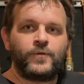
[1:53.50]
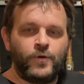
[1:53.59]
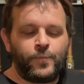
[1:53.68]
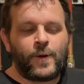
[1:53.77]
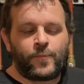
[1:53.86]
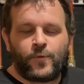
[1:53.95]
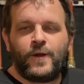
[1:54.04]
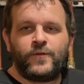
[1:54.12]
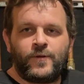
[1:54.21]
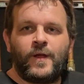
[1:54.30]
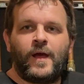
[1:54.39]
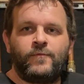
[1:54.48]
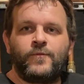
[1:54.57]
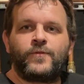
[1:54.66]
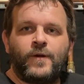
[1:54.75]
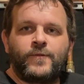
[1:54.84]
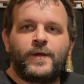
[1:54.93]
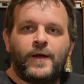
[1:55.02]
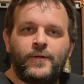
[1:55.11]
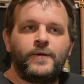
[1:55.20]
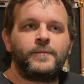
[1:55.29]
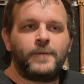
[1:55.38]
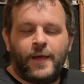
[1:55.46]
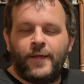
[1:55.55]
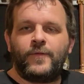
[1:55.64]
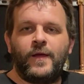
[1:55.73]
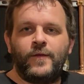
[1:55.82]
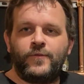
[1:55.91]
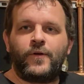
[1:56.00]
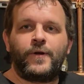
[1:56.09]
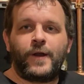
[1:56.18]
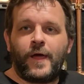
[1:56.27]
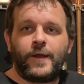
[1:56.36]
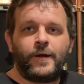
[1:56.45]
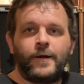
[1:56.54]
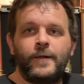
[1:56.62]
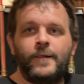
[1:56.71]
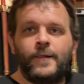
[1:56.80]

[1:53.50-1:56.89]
Good preparation, have your stuff together. 8 days, you're in and out of here.